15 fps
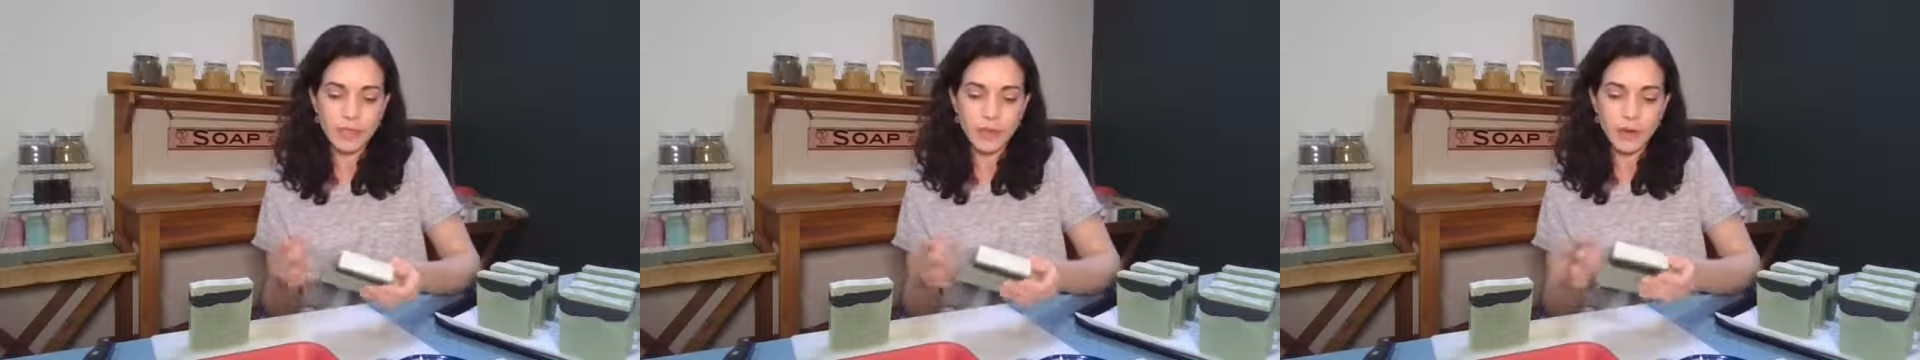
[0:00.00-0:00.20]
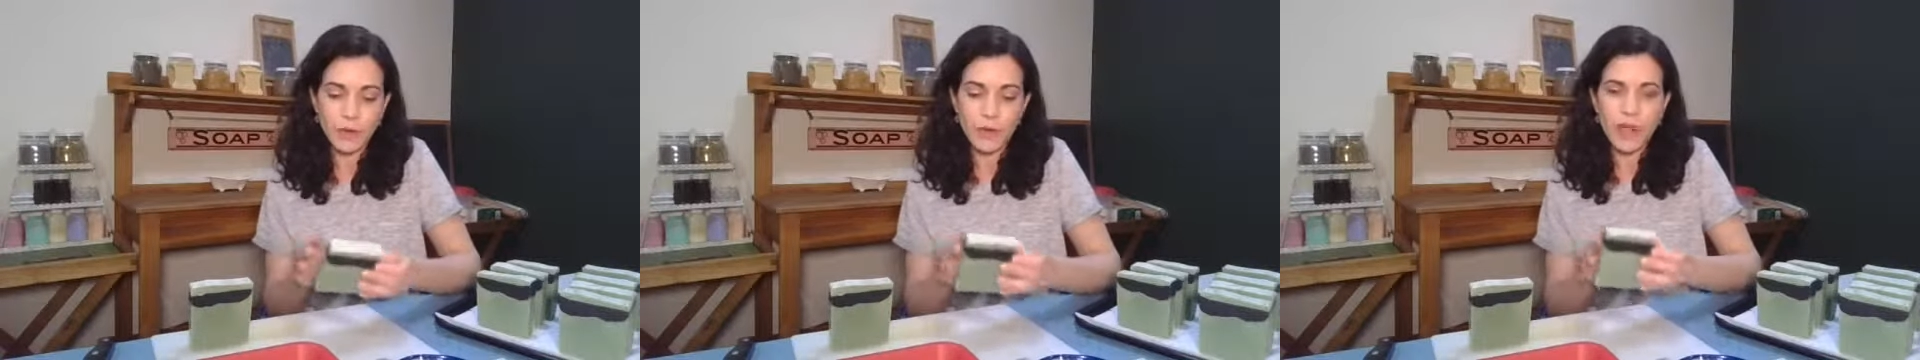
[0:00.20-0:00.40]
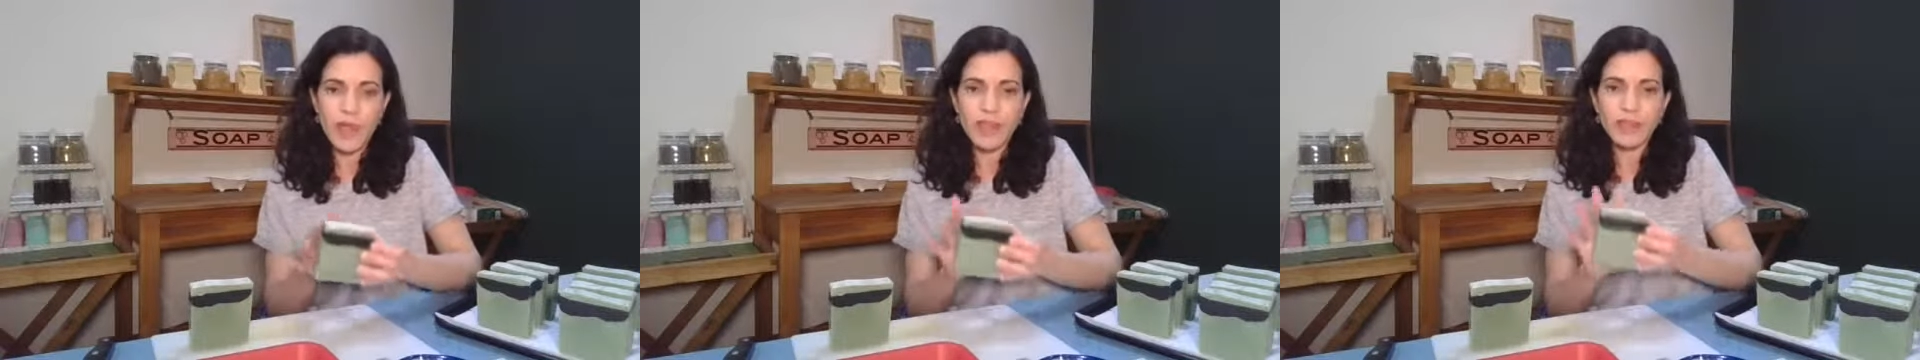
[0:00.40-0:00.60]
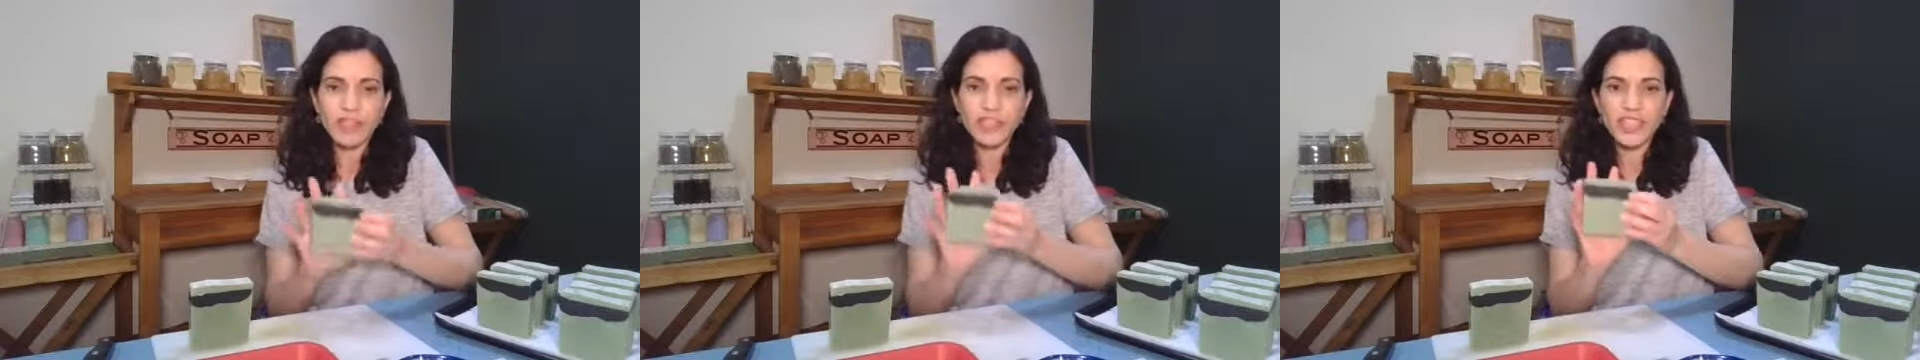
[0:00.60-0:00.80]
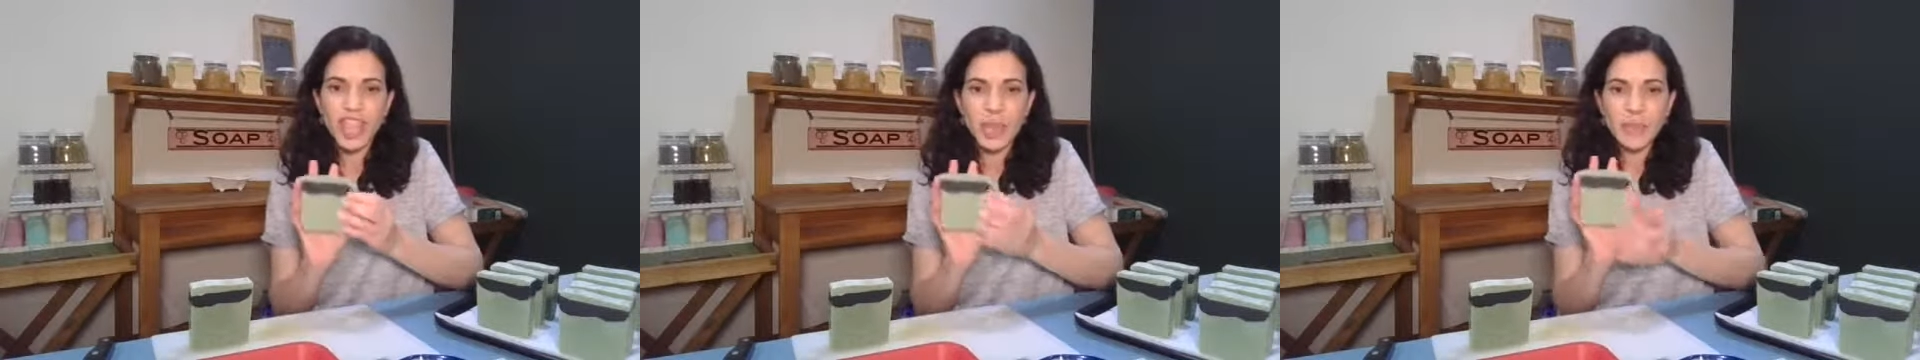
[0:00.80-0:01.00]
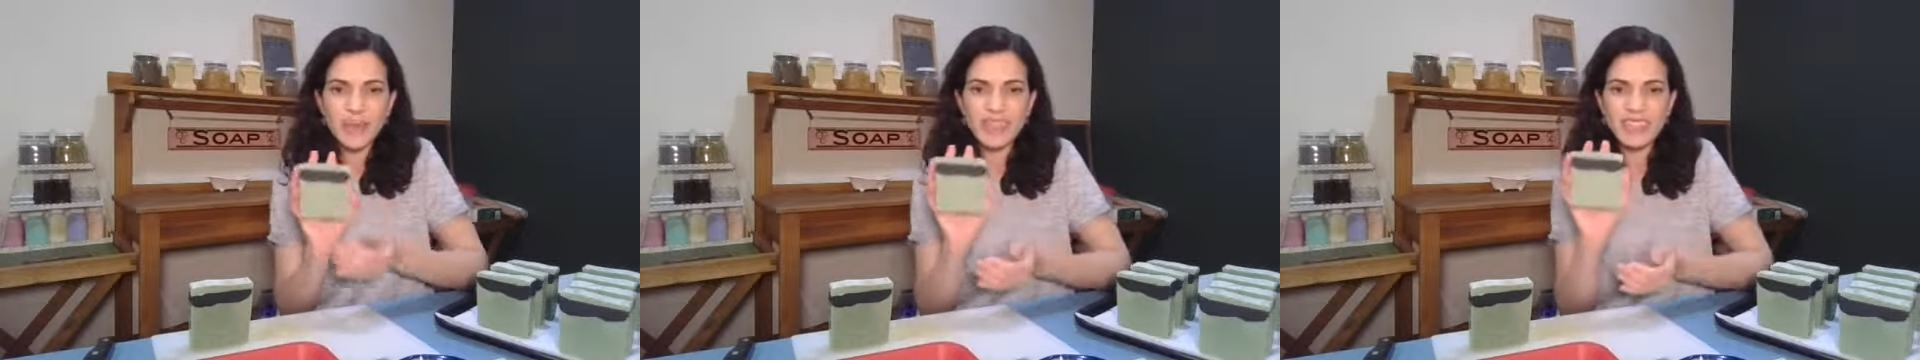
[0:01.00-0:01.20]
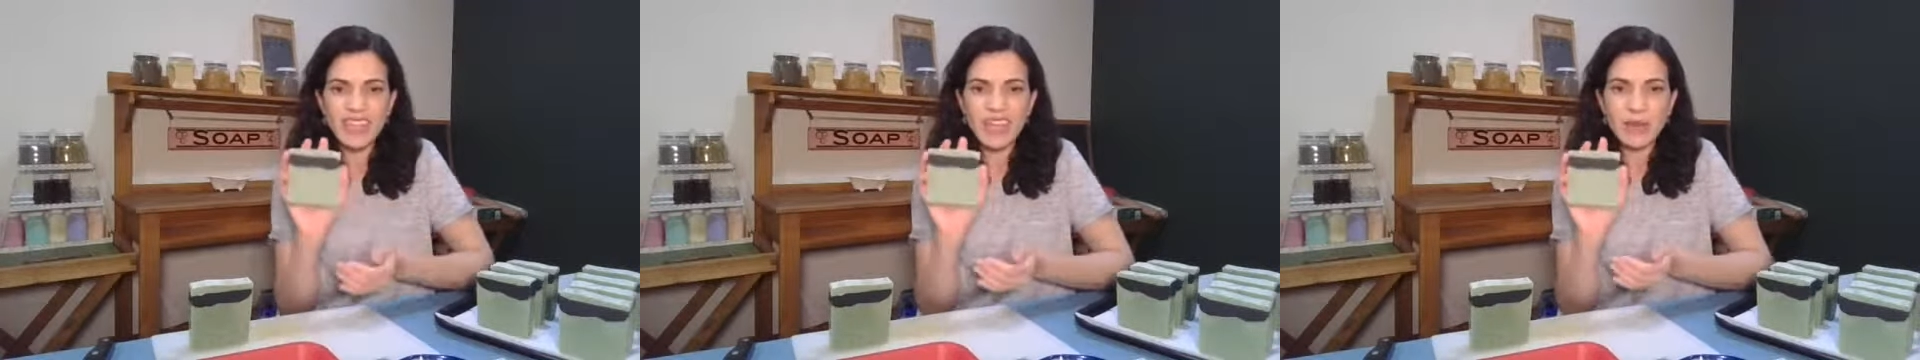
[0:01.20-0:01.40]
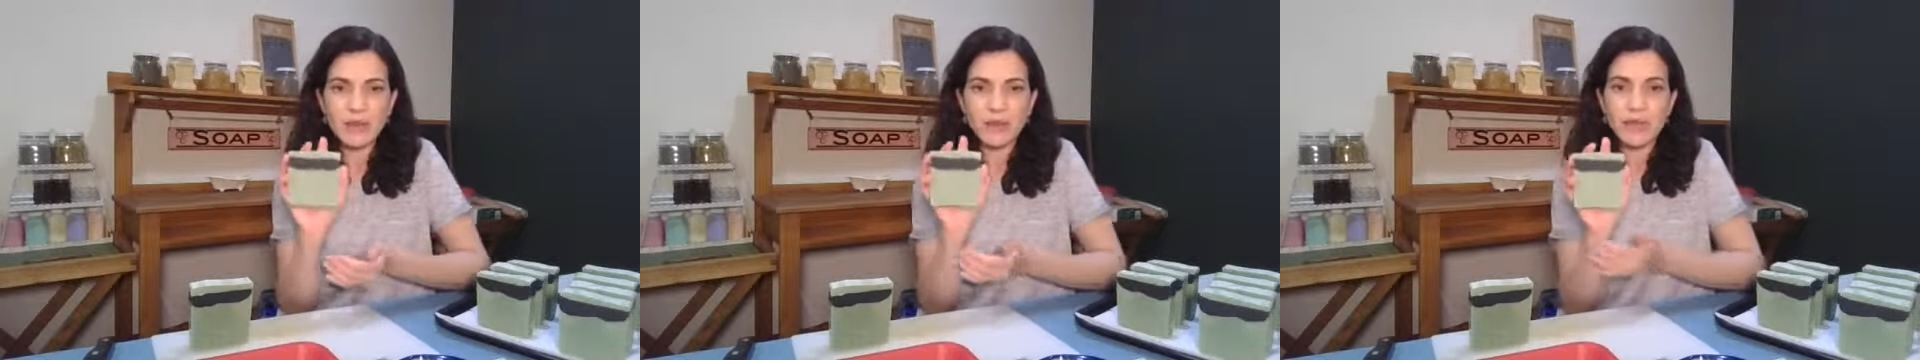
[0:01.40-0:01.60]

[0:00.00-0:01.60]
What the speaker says: So the shape is kind of